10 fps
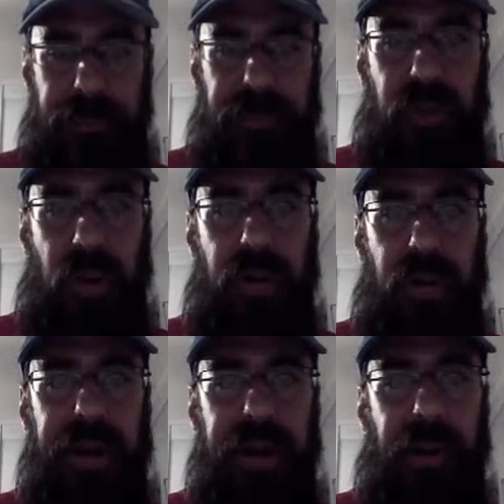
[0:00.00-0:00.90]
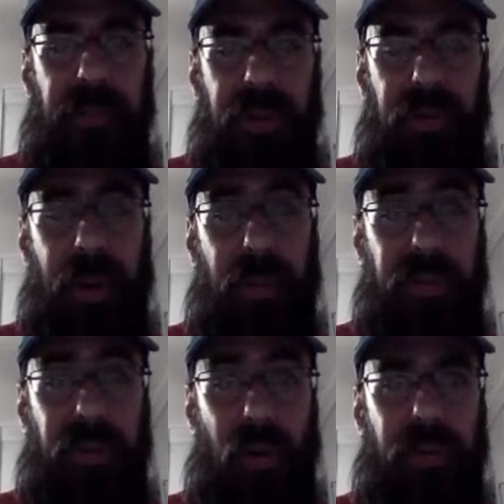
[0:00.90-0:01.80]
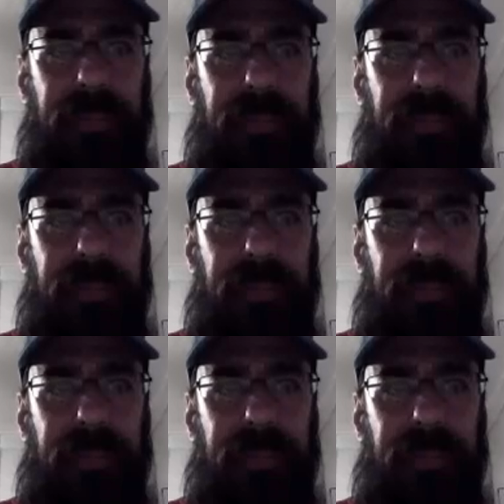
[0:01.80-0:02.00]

So there you go. Those are my results.